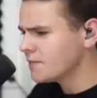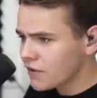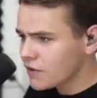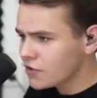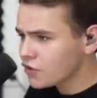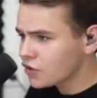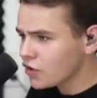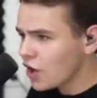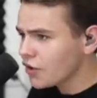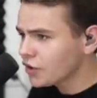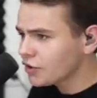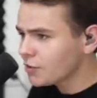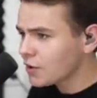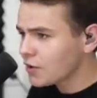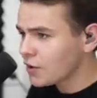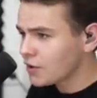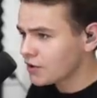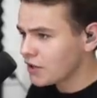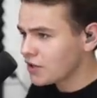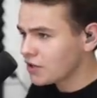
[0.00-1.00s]
Yeah, this is also one
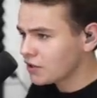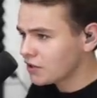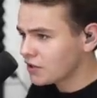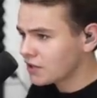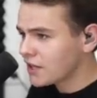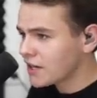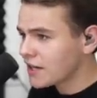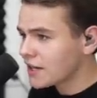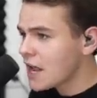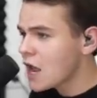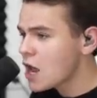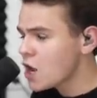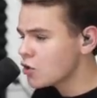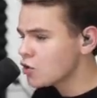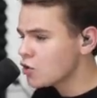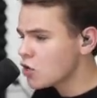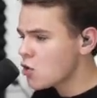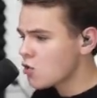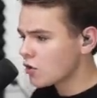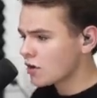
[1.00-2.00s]
of those interesting
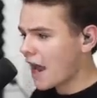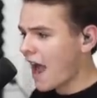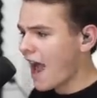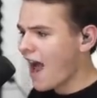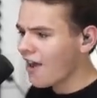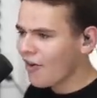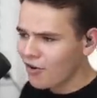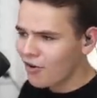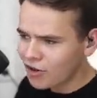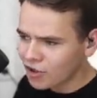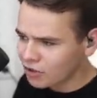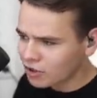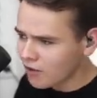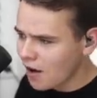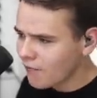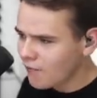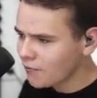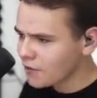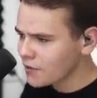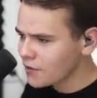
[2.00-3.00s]
newer add-on
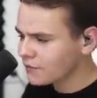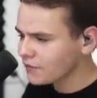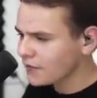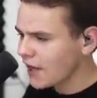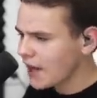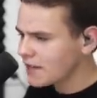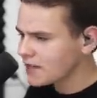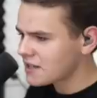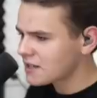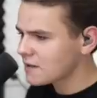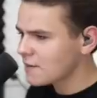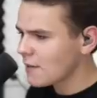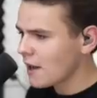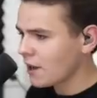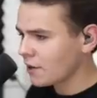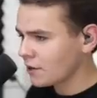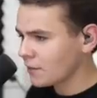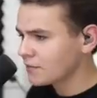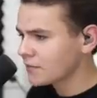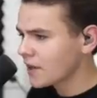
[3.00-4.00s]
aircraft for the flight
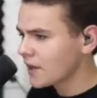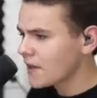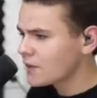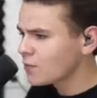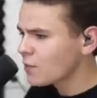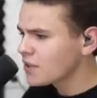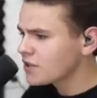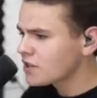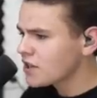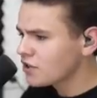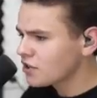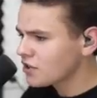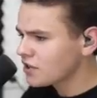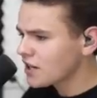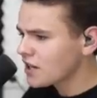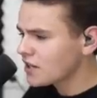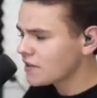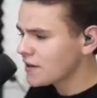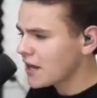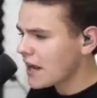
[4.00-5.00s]
simulator. This one is
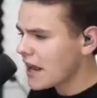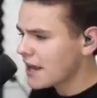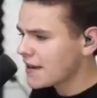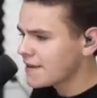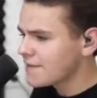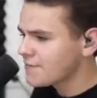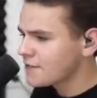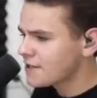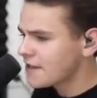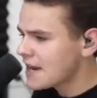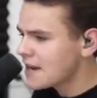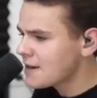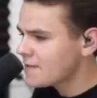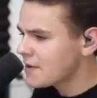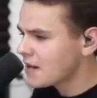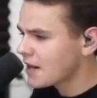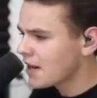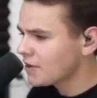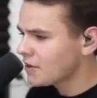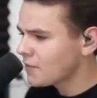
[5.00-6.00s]
interesting indeed
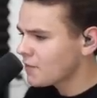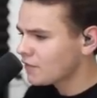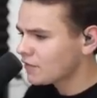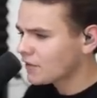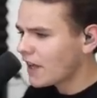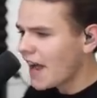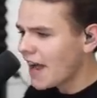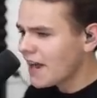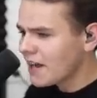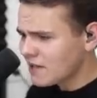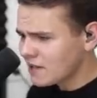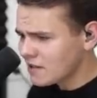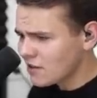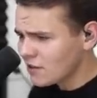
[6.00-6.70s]
because it flies